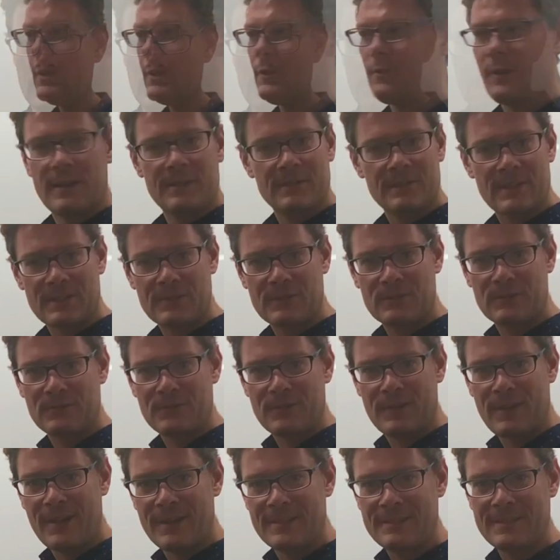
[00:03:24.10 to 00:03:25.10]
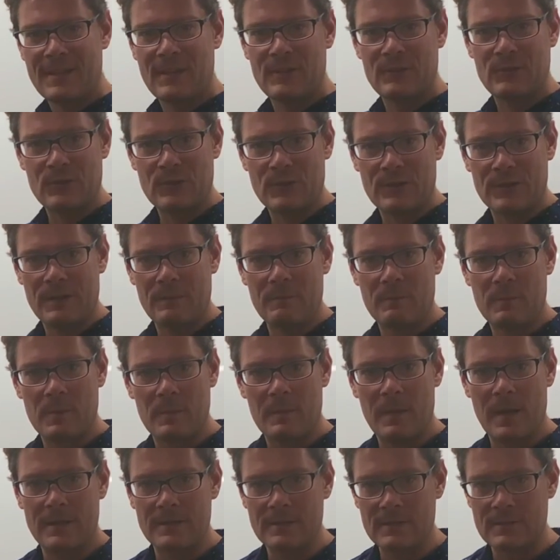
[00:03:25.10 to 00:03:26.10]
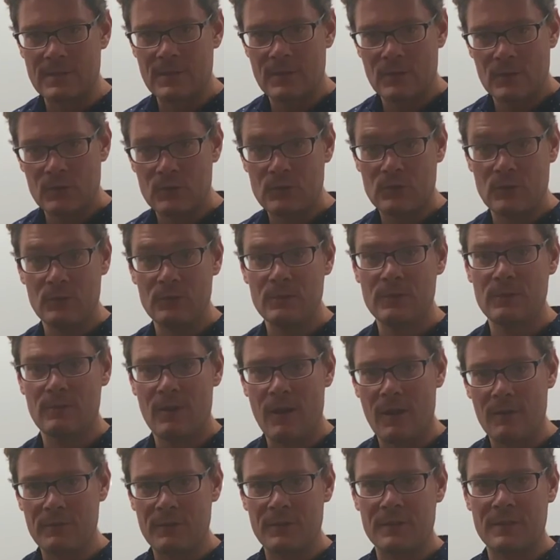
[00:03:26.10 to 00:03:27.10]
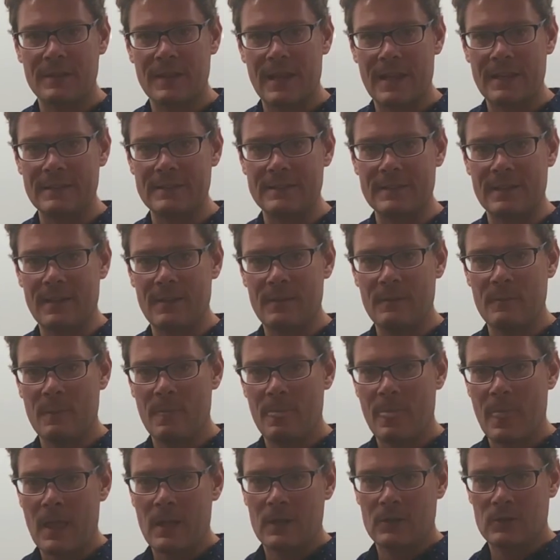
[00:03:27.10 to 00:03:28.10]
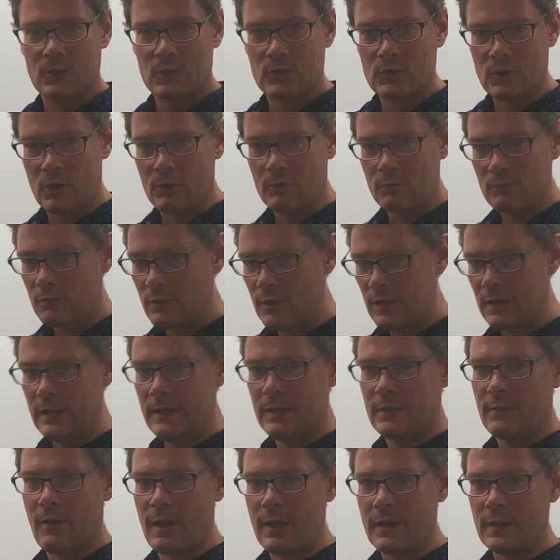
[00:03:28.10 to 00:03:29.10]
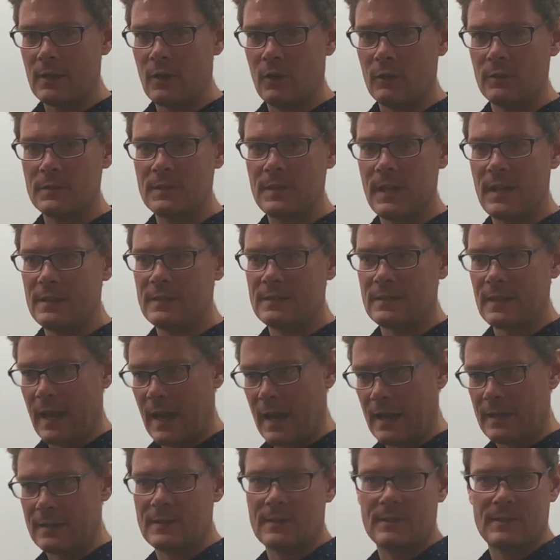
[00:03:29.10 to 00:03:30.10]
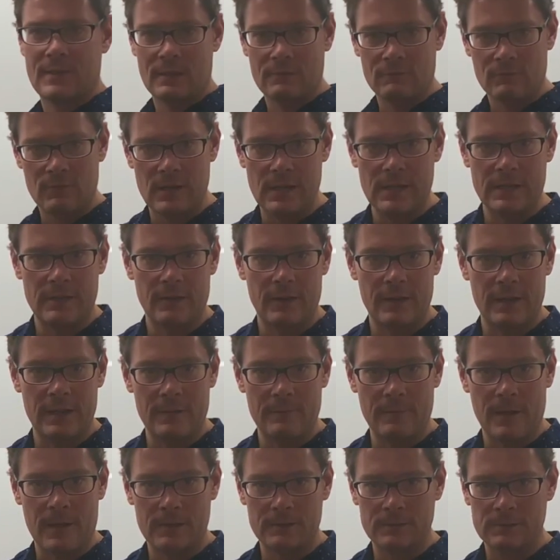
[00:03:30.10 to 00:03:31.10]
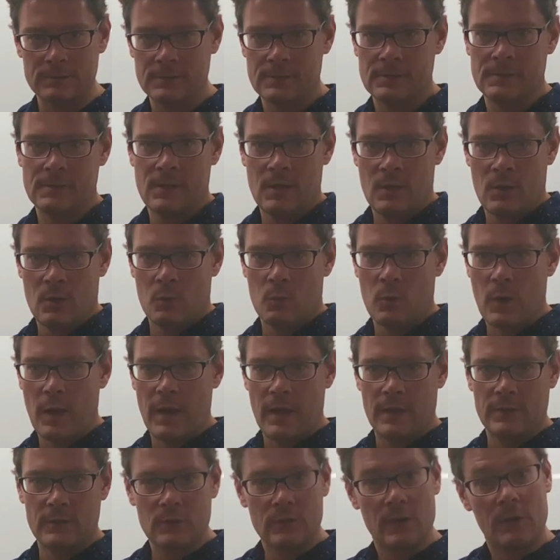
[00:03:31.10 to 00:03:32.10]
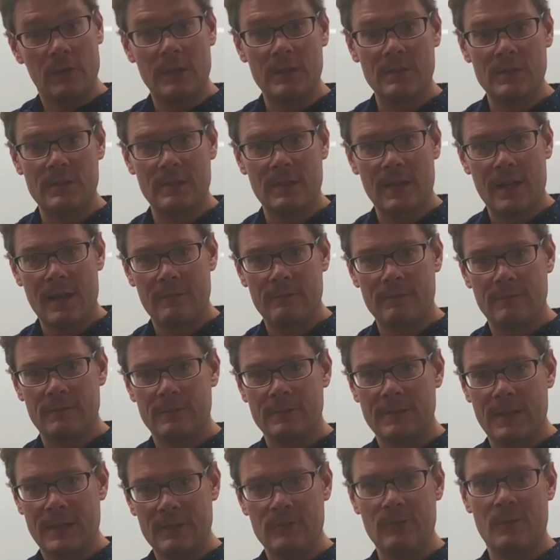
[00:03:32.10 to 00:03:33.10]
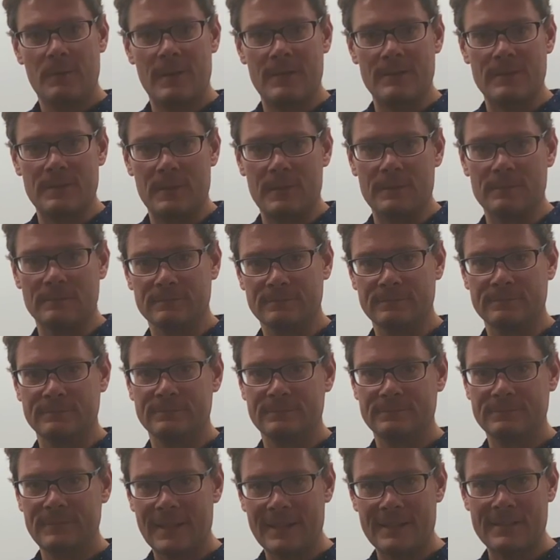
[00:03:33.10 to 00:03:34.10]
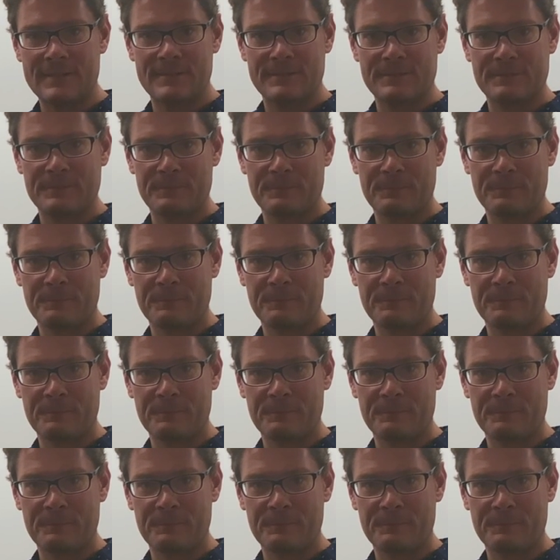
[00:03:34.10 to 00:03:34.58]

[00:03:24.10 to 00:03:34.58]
Great, so there's 3 ideas you can implement sooner rather than later to show really great content and to send really great email when you don't necessarily have data about someone. Thanks.